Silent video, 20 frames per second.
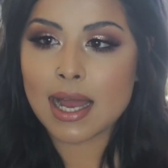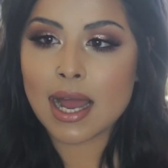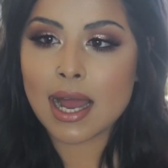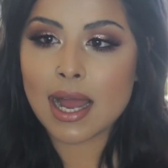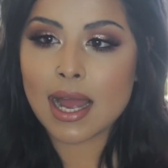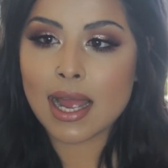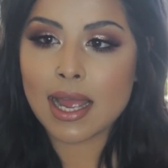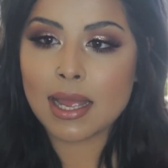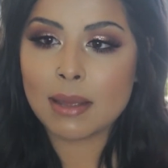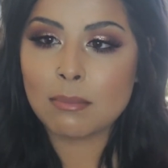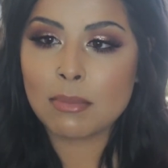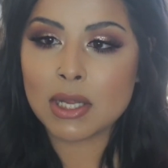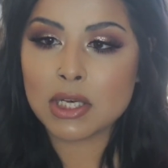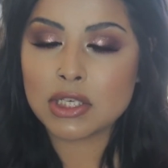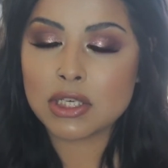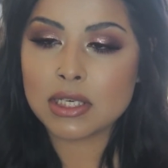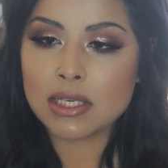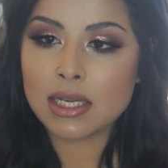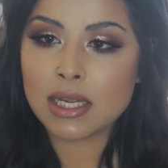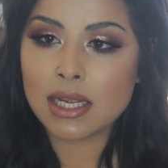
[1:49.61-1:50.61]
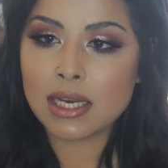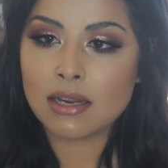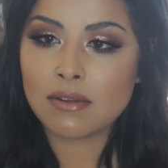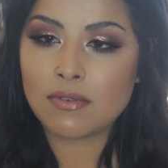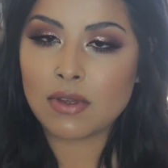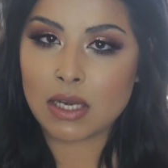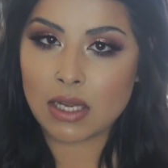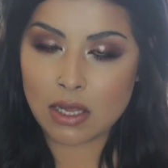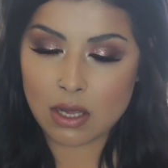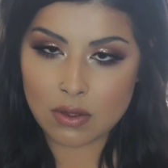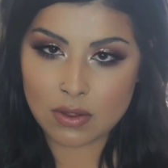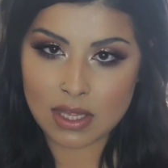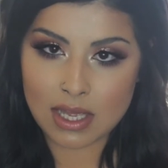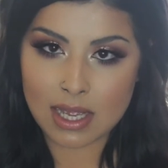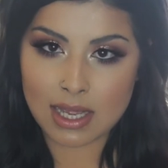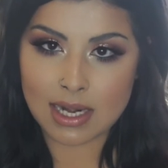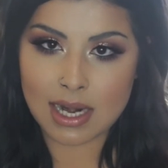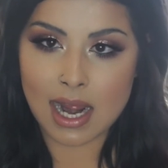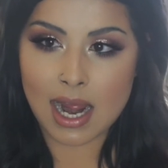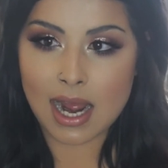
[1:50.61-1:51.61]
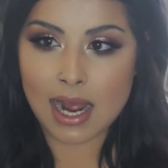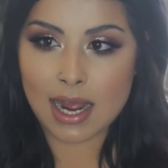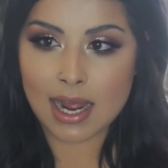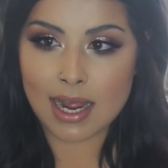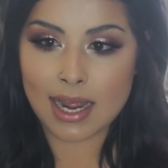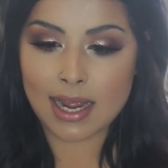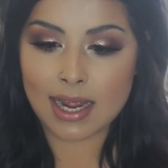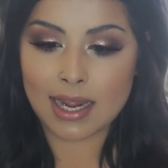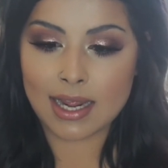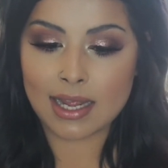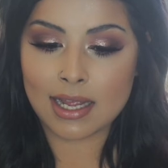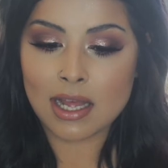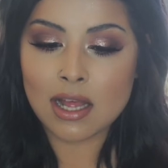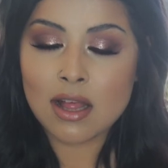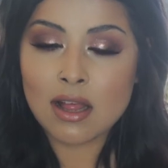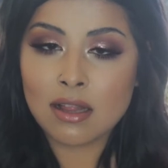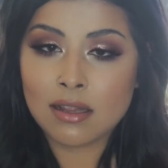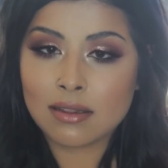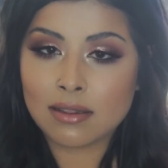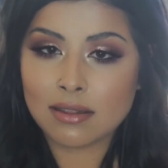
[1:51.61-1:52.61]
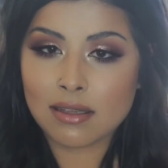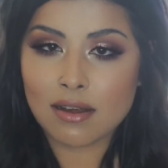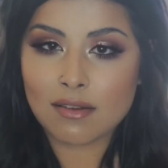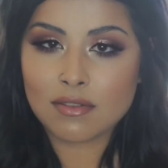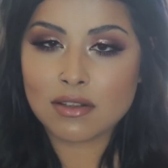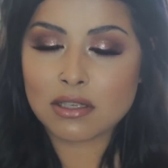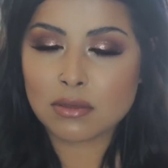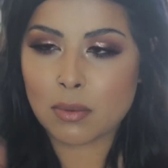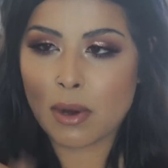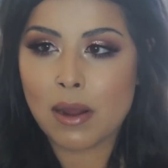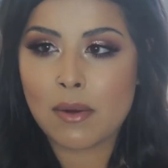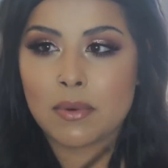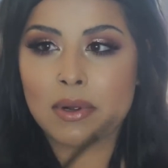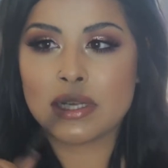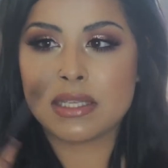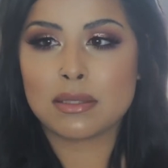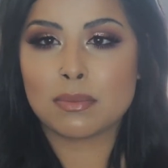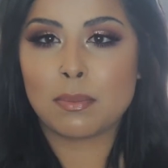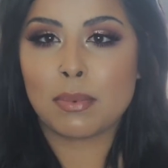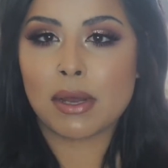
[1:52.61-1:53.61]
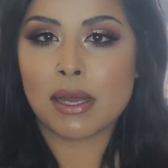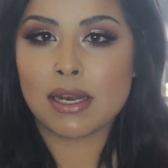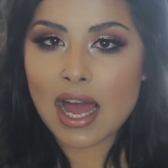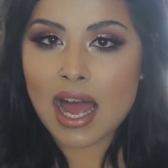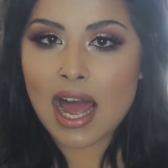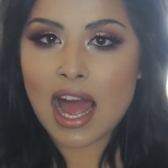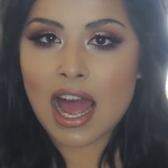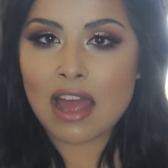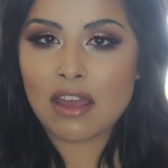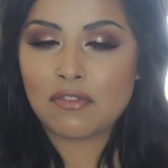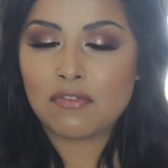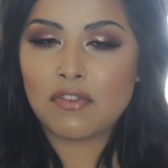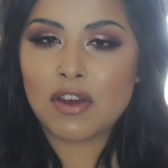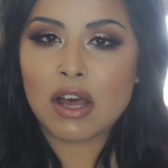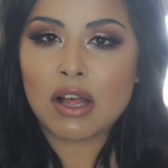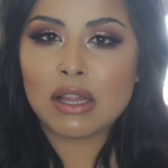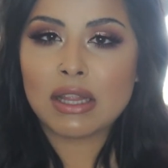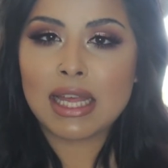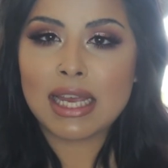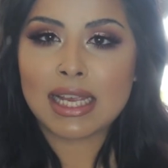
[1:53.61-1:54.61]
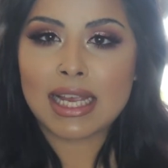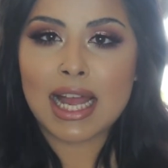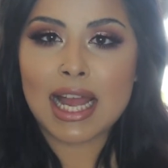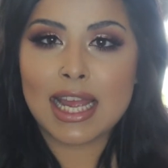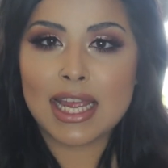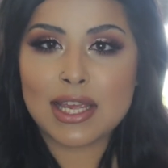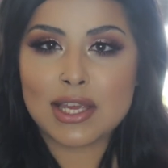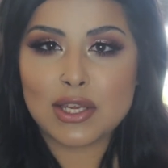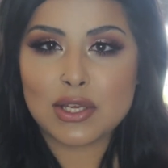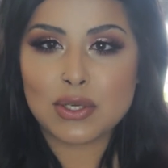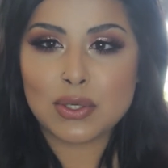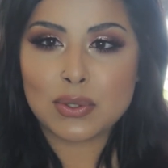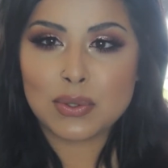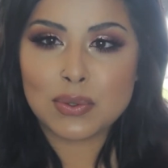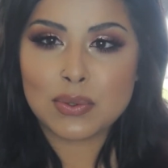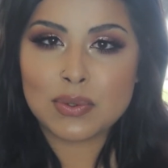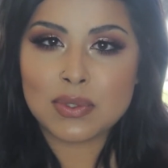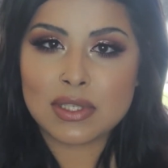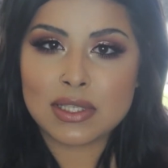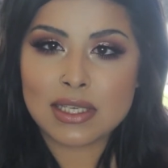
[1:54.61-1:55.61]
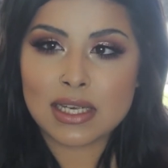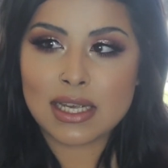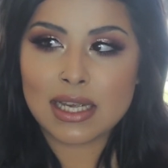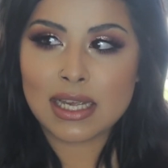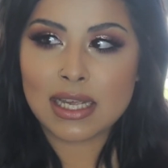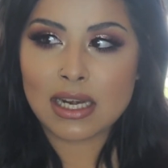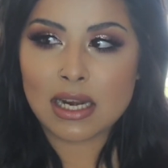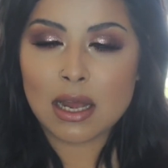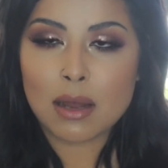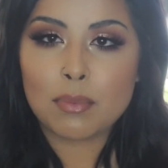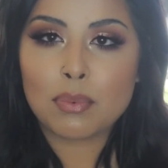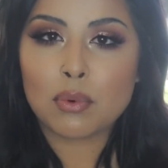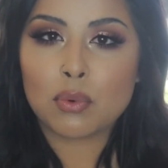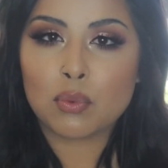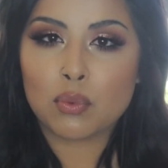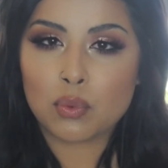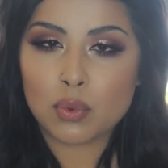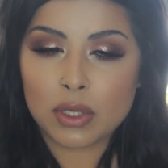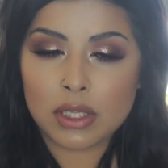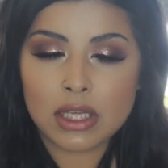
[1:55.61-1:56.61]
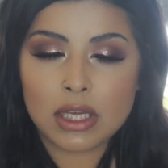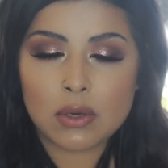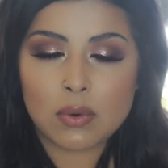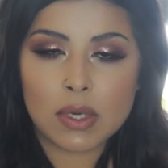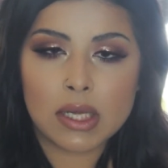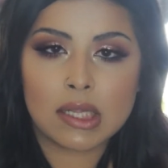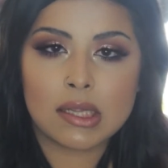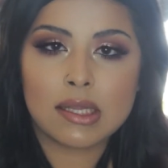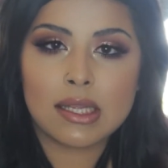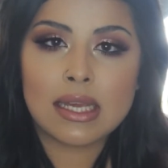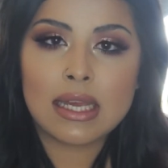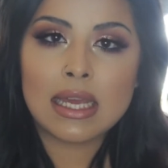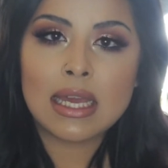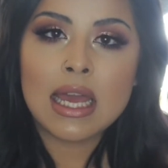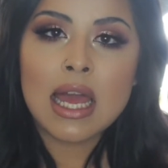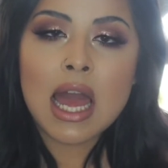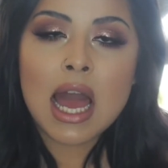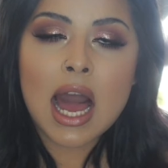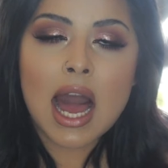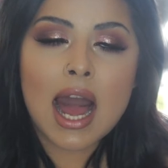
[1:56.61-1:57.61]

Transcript: I mentioned in a video that I love this Brow Wiz, but I felt like I use it up really quickly.